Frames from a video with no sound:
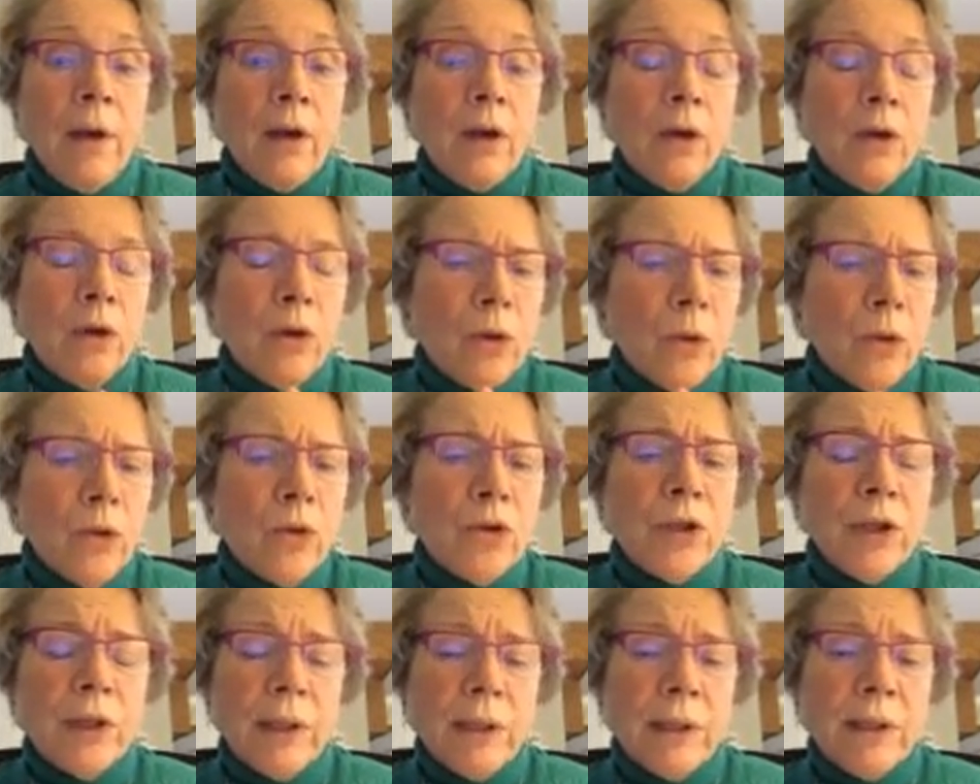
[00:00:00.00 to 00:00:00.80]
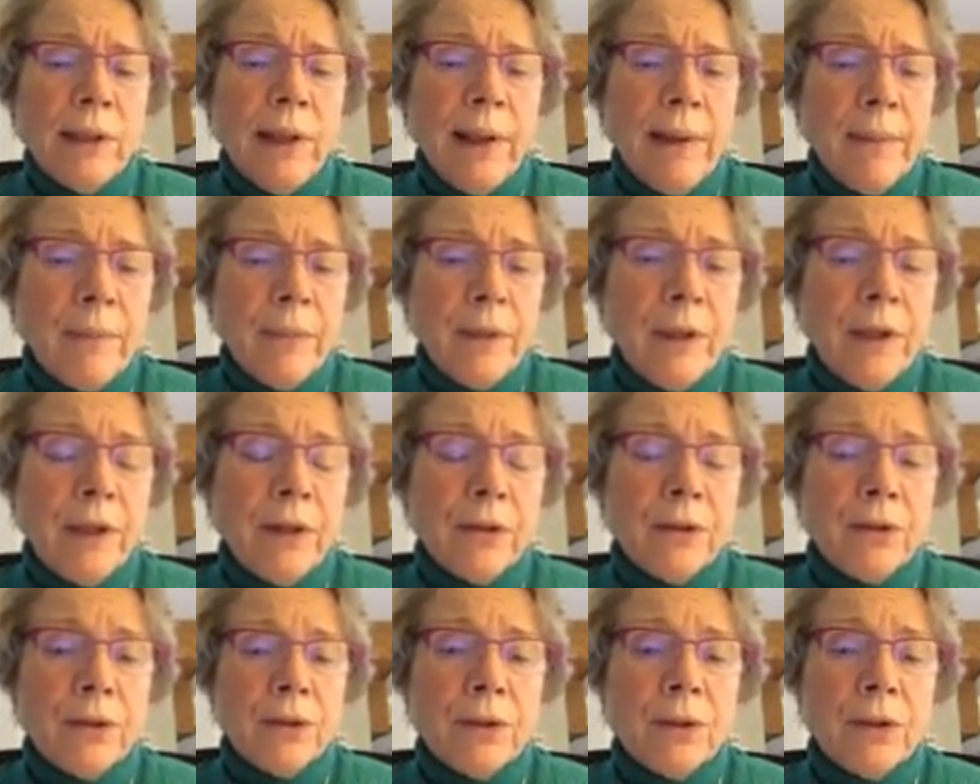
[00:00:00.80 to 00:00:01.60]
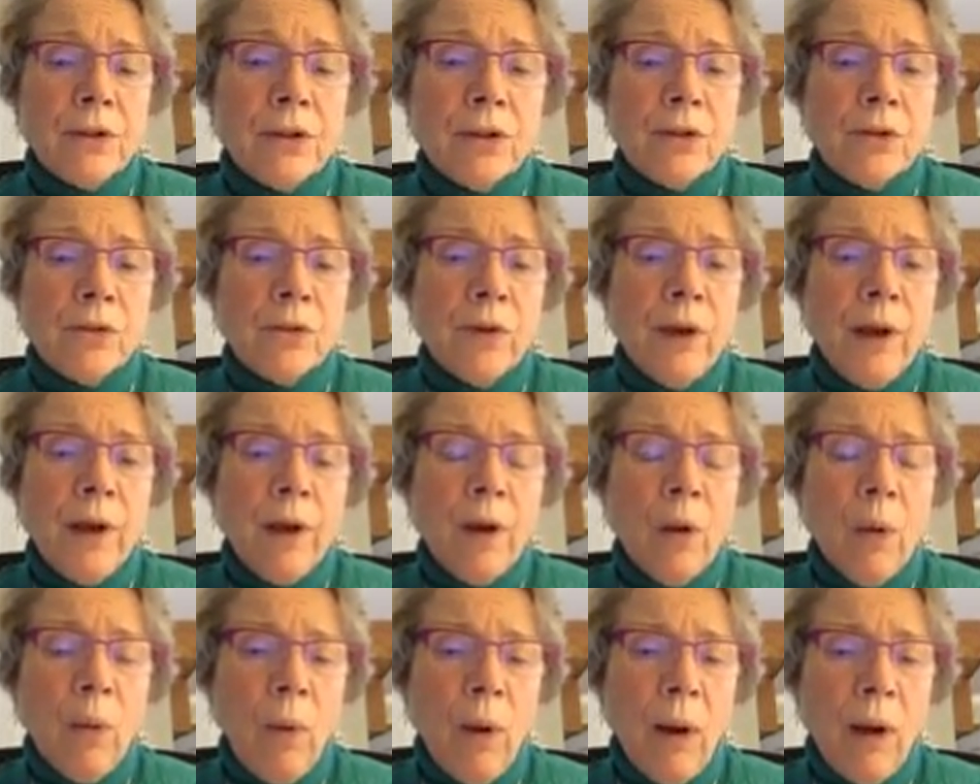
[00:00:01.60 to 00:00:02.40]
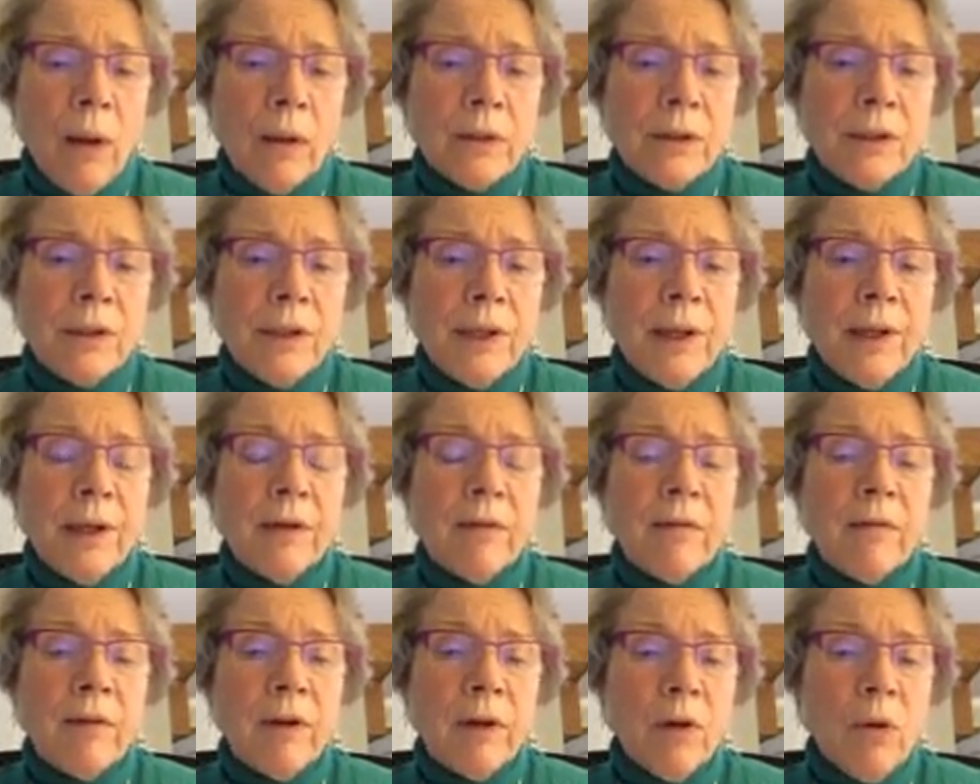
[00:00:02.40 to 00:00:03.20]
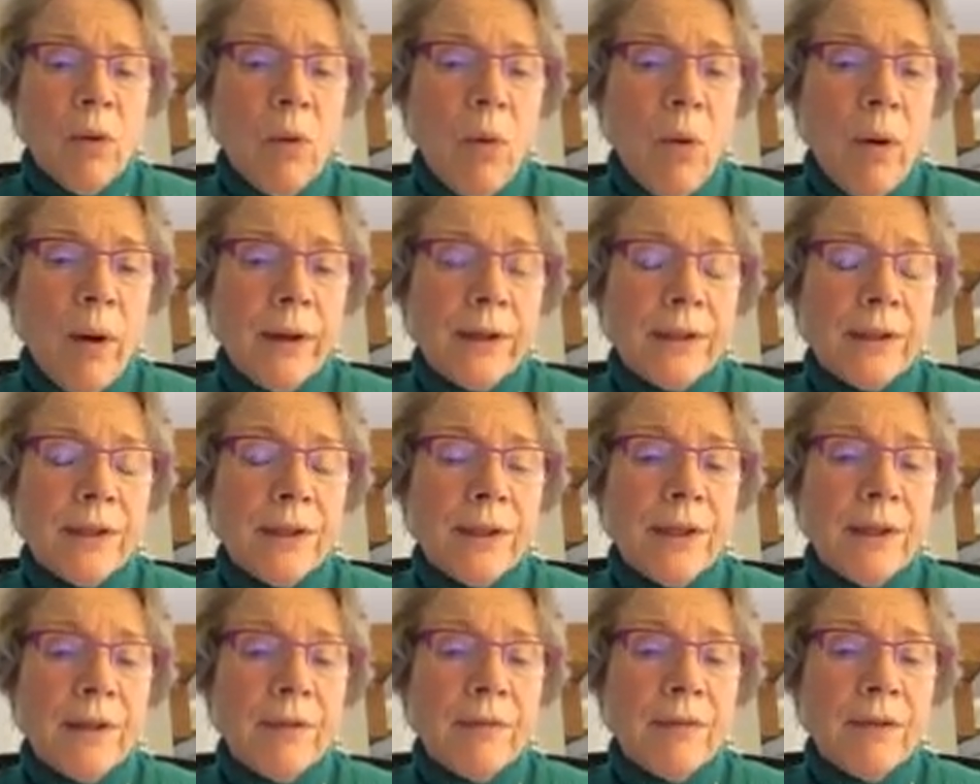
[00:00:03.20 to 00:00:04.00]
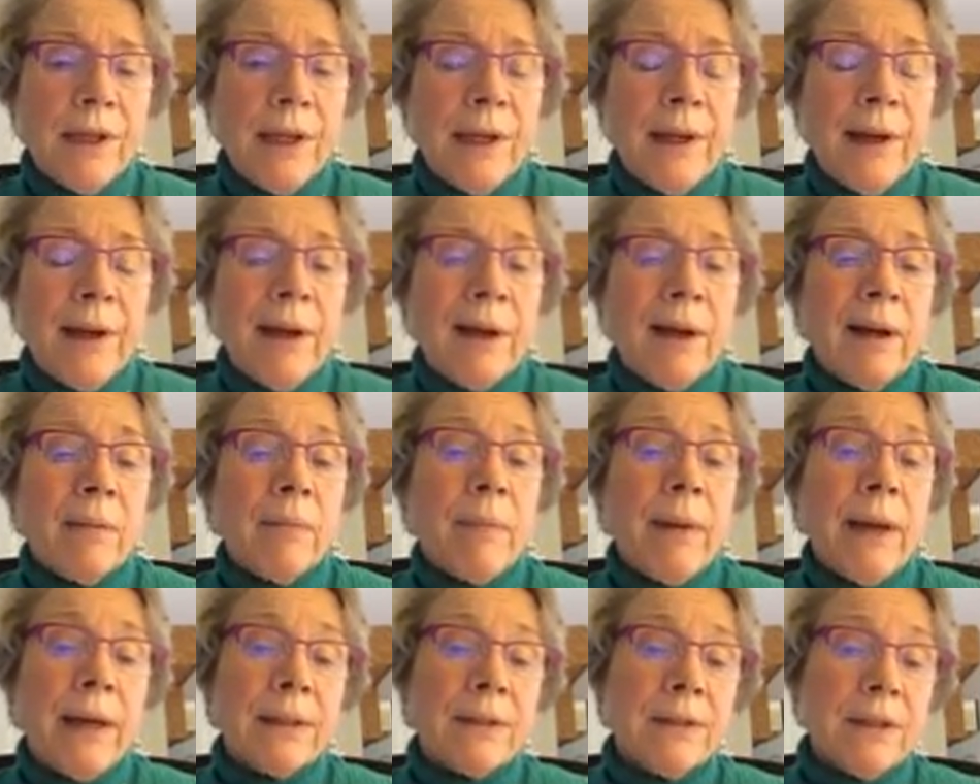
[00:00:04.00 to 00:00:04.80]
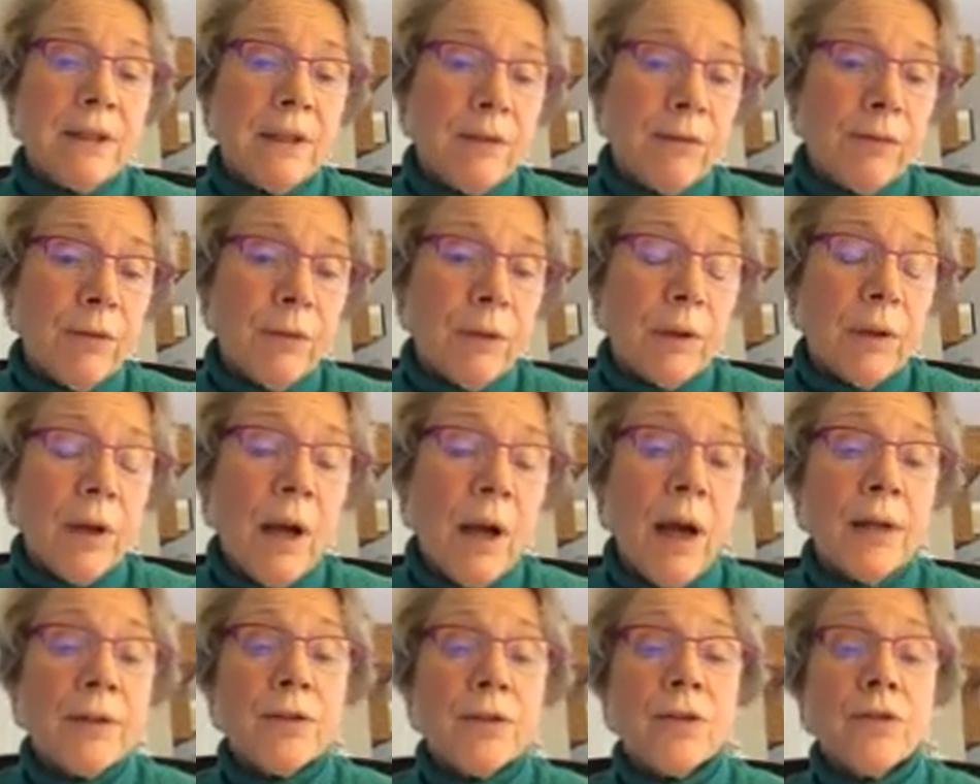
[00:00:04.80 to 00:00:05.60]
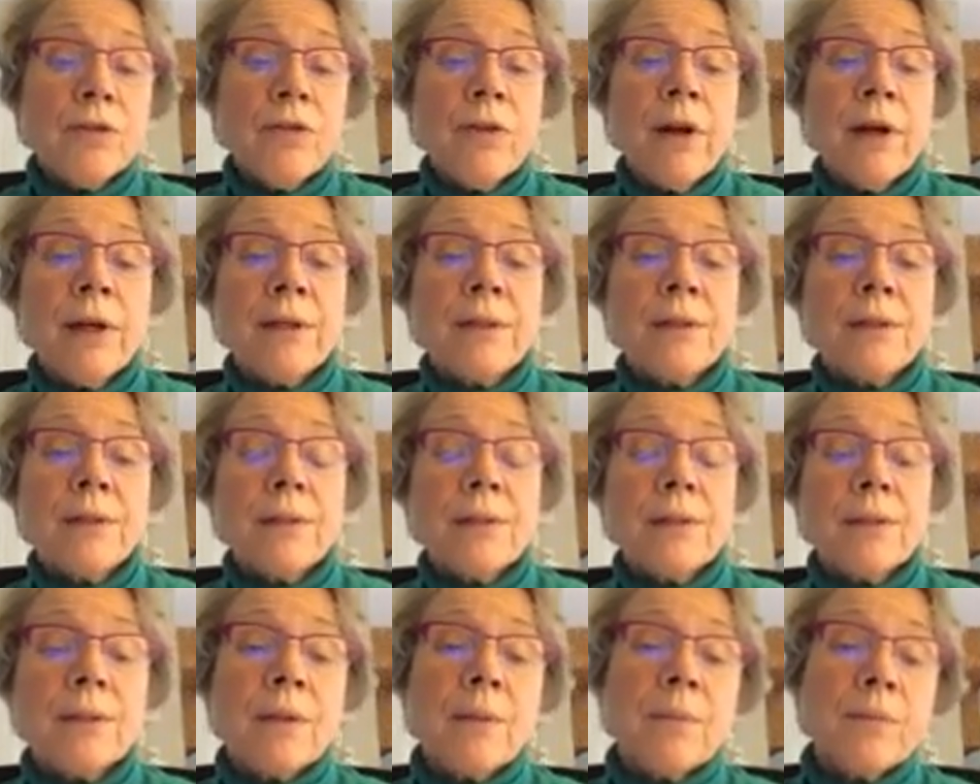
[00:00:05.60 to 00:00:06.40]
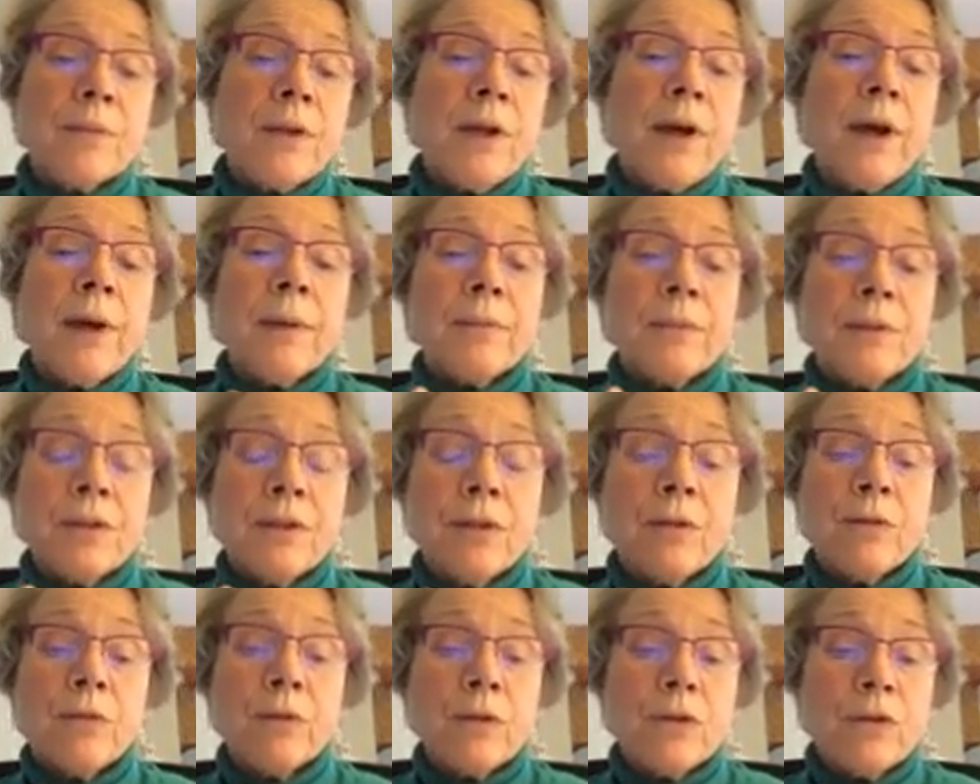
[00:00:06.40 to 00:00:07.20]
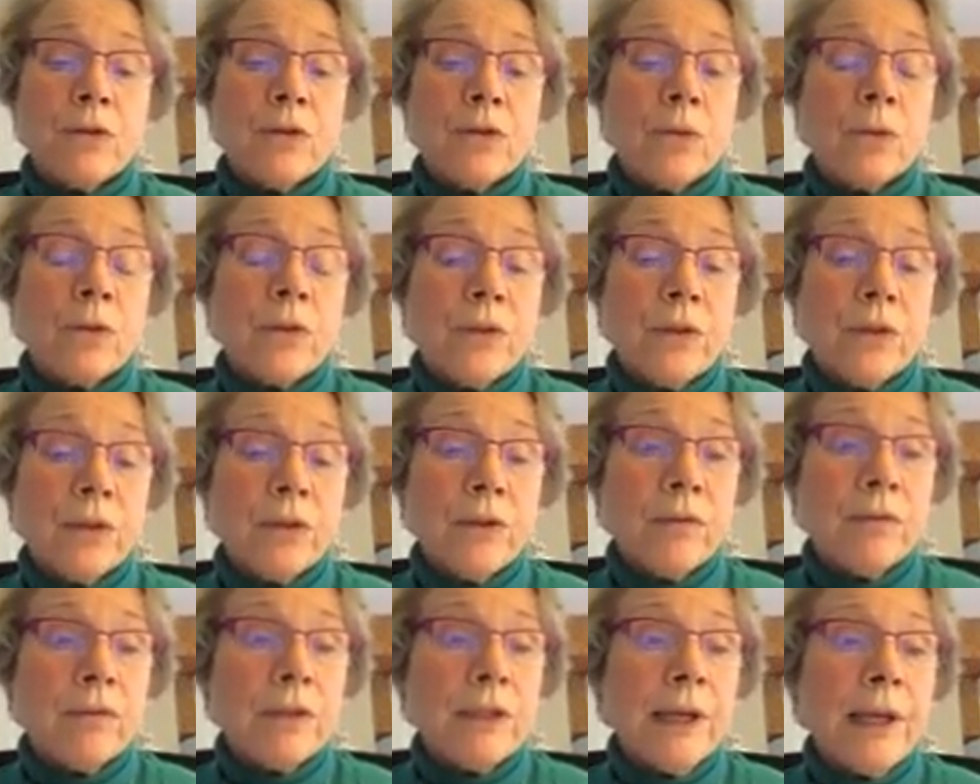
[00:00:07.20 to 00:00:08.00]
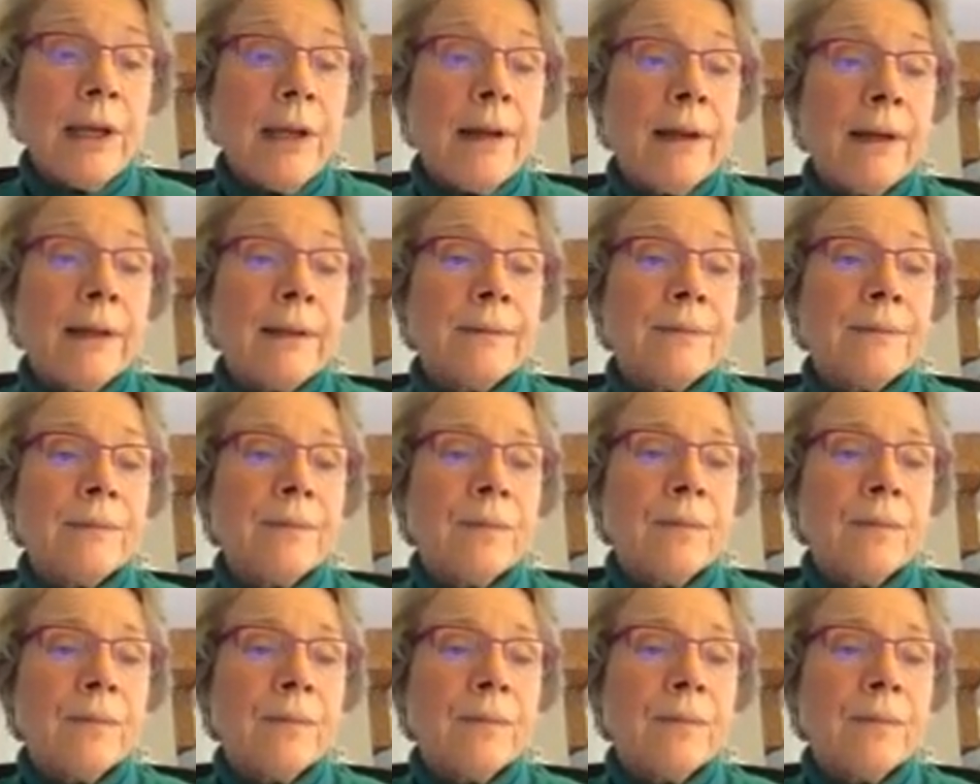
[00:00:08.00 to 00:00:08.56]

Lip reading: Usually that means that you've got qualitative and quantitative data about different constructs, sometimes different sources of data.